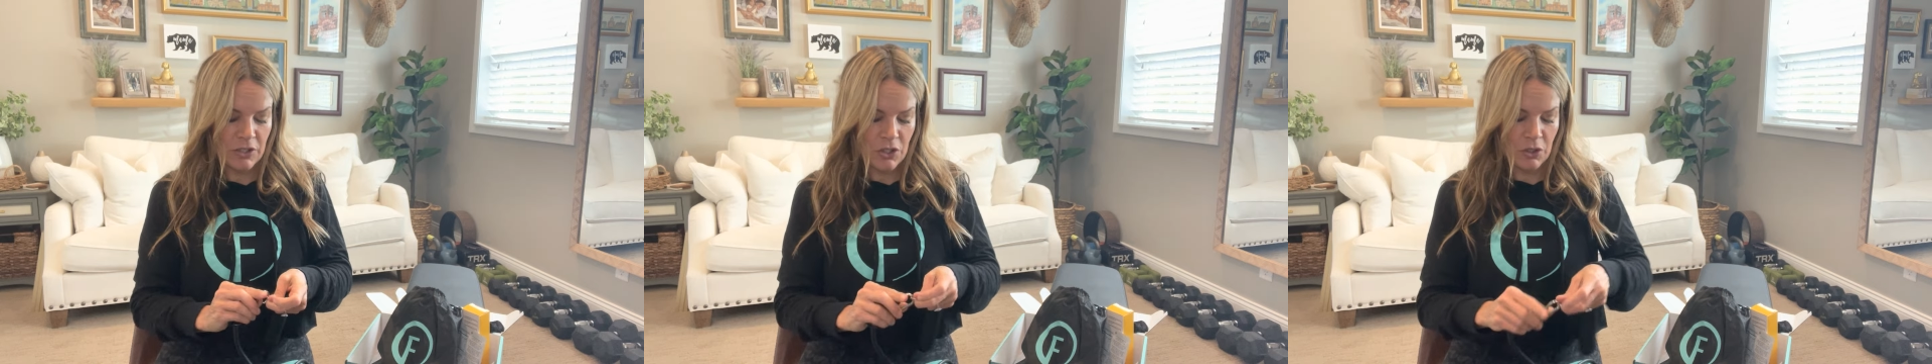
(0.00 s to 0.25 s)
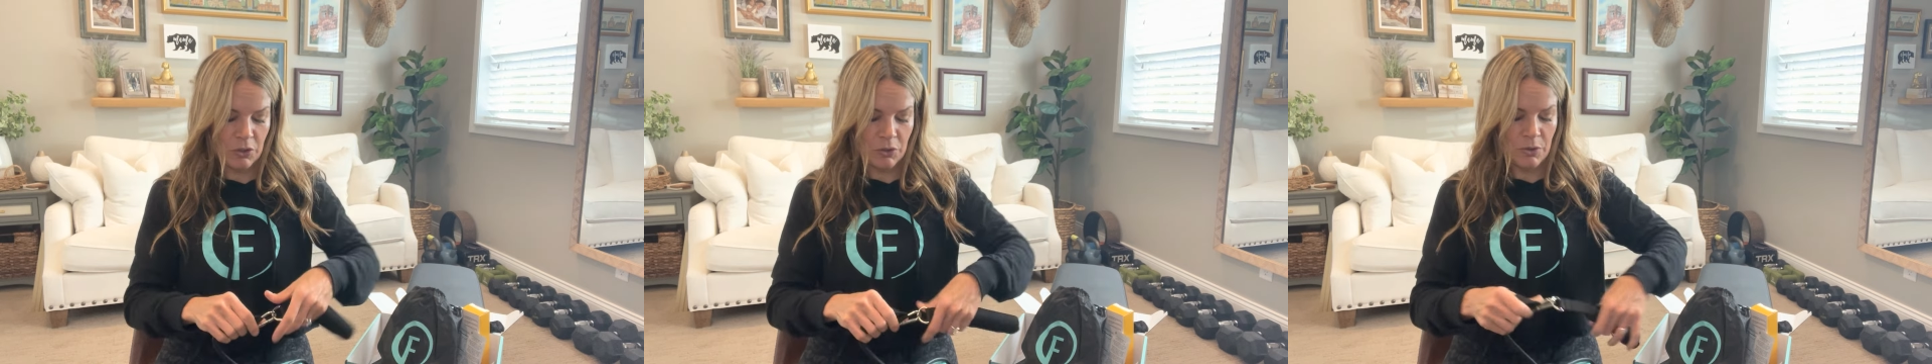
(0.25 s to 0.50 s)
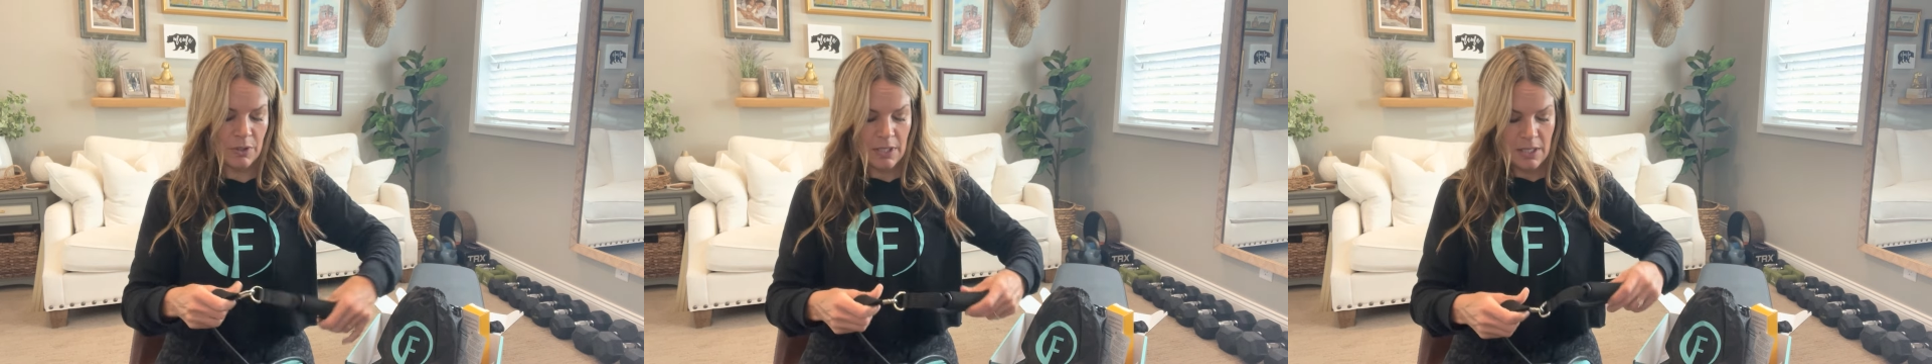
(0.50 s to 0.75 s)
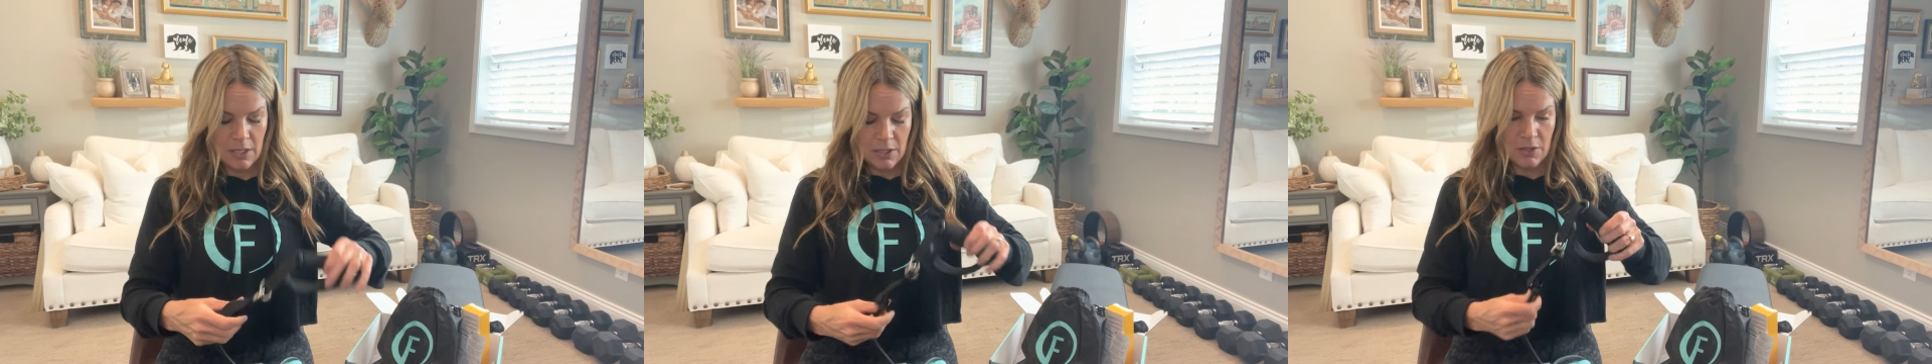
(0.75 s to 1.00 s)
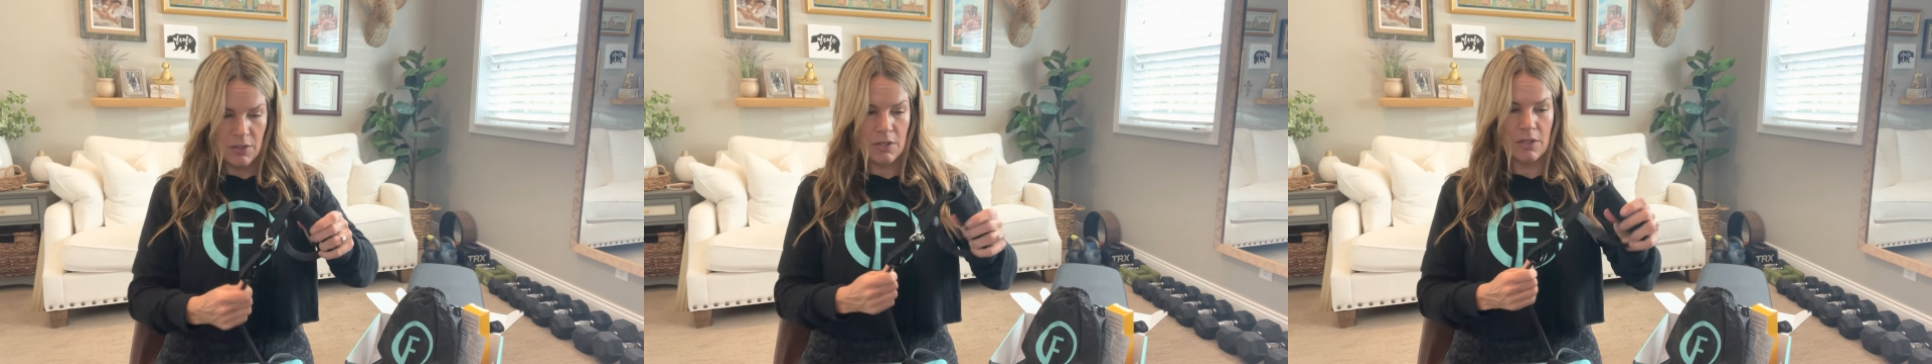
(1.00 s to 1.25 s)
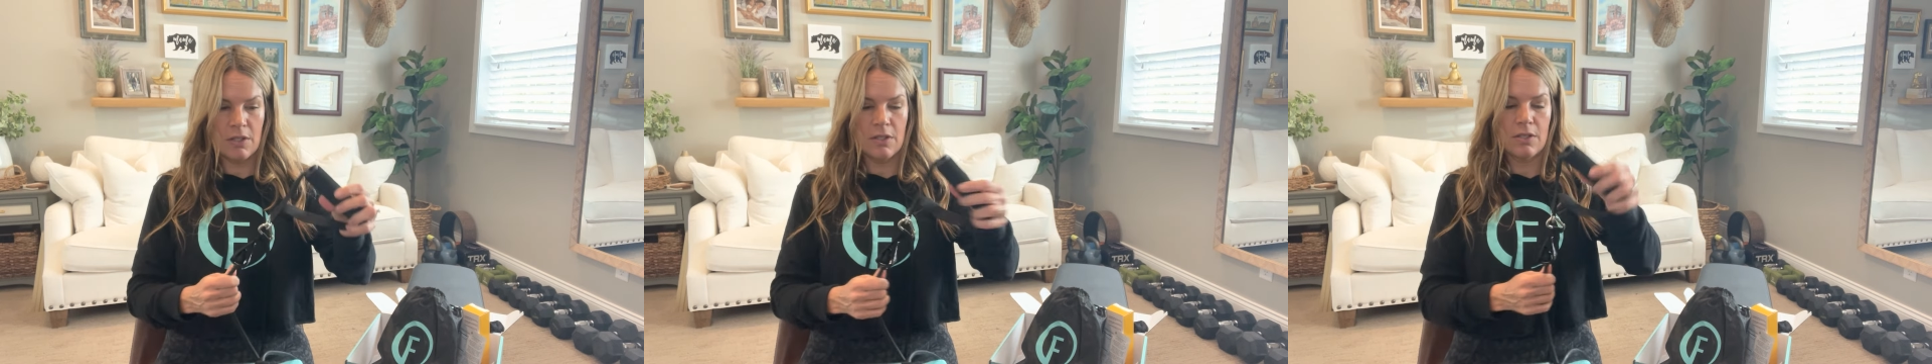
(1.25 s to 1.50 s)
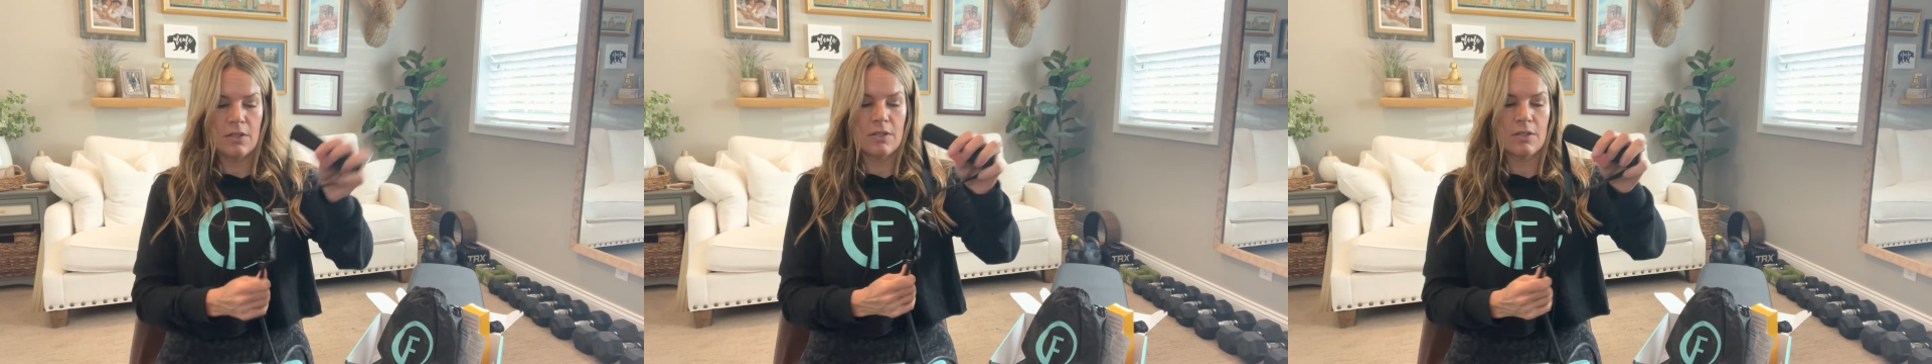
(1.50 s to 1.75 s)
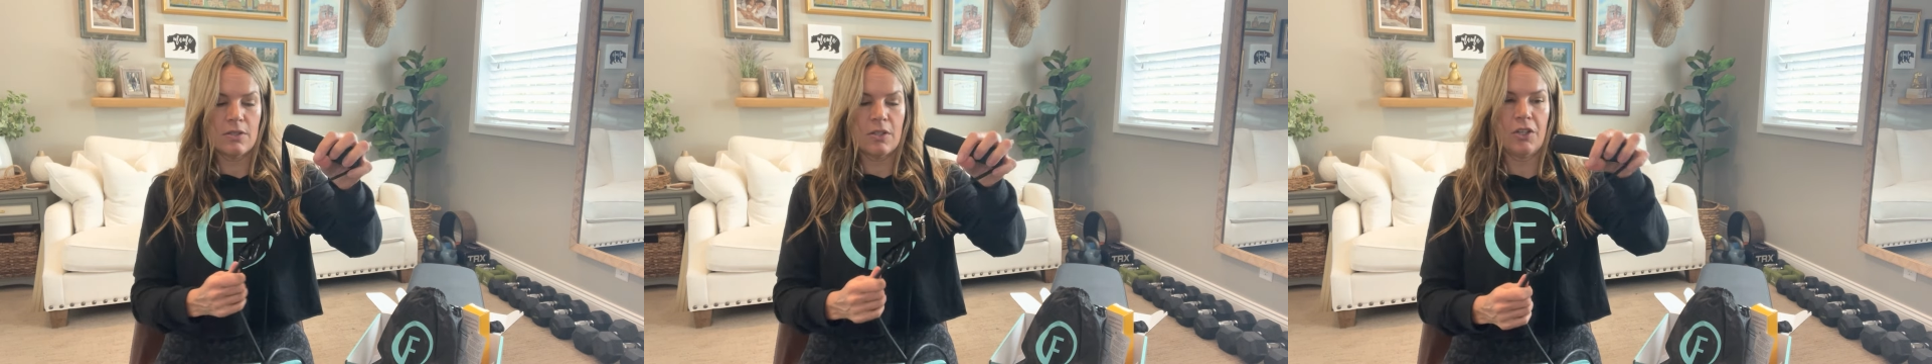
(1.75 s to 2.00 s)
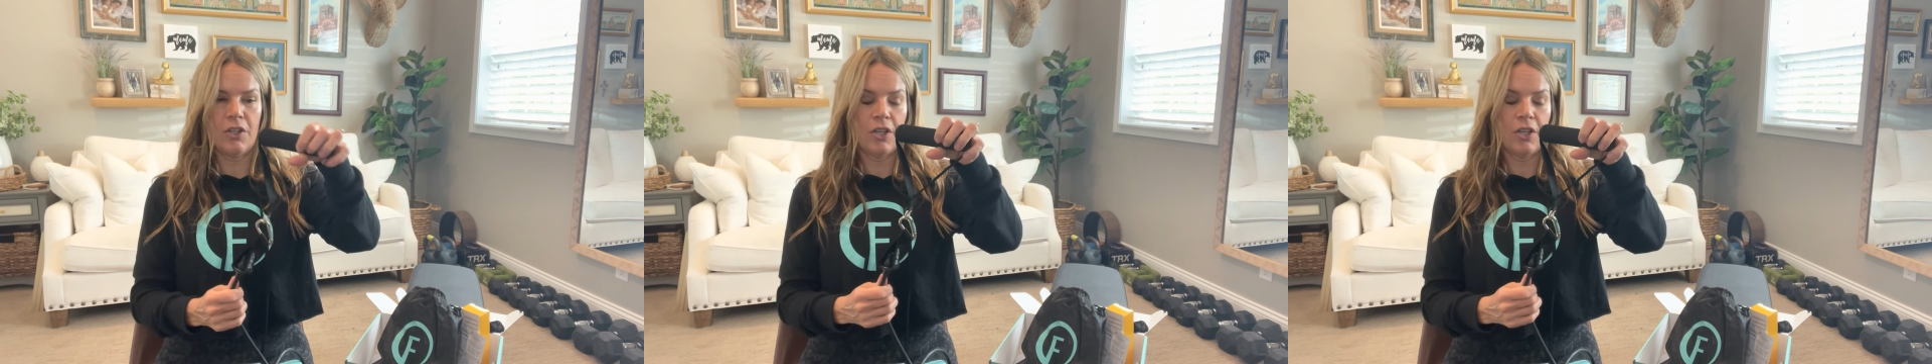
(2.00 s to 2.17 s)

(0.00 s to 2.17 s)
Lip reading: too, so here you